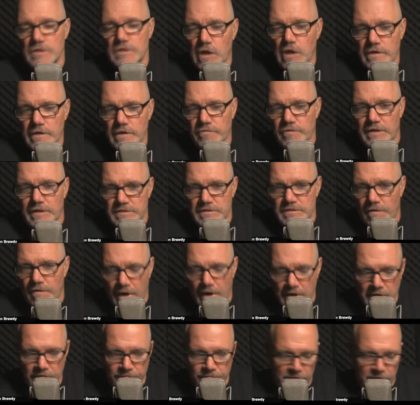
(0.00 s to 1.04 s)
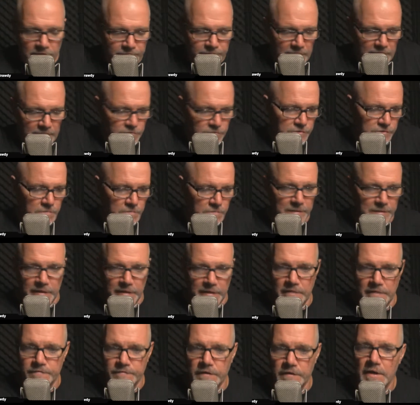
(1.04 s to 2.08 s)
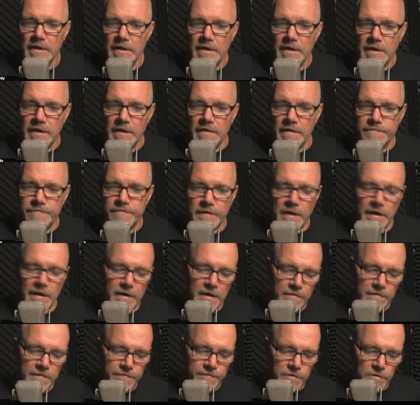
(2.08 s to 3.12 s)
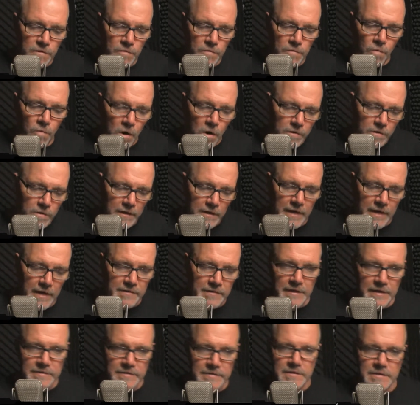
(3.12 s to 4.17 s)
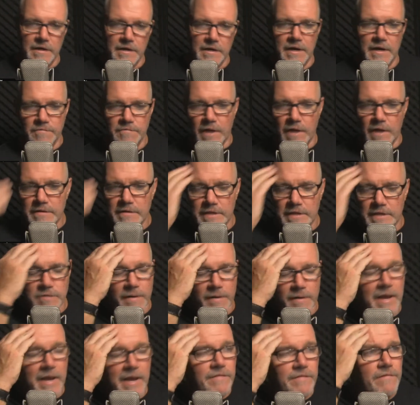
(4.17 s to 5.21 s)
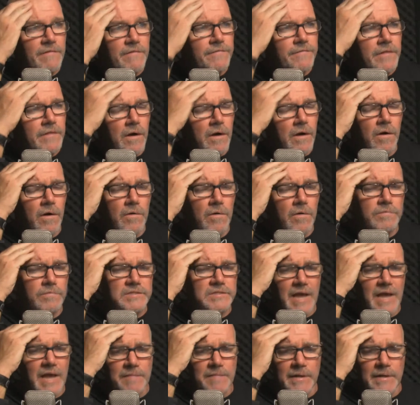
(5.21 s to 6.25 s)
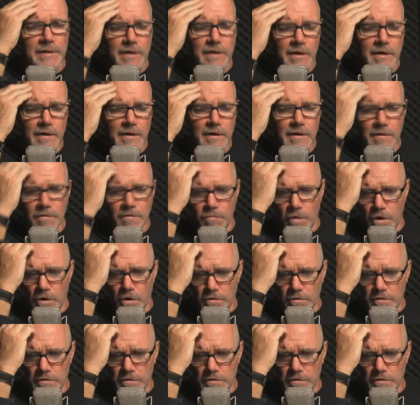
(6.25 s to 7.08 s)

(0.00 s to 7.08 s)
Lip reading: a laundry list, all right? If that's what you believe, if you're woke and that, right? That's why we had the whole segment, woke,